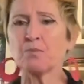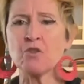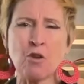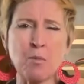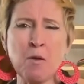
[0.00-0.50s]
You
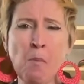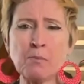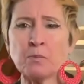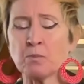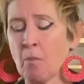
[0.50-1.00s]
know what I mean?
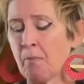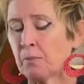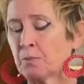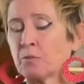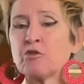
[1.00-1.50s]

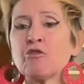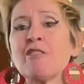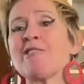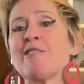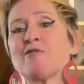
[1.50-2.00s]
So you
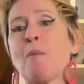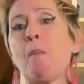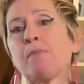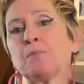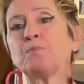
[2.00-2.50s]
kind of have to
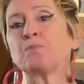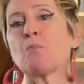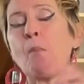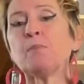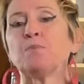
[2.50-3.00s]

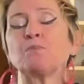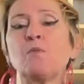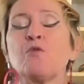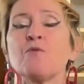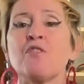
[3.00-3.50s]

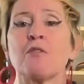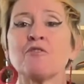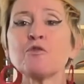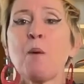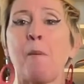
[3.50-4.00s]
do it there on the
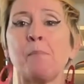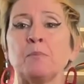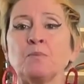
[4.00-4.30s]
spot.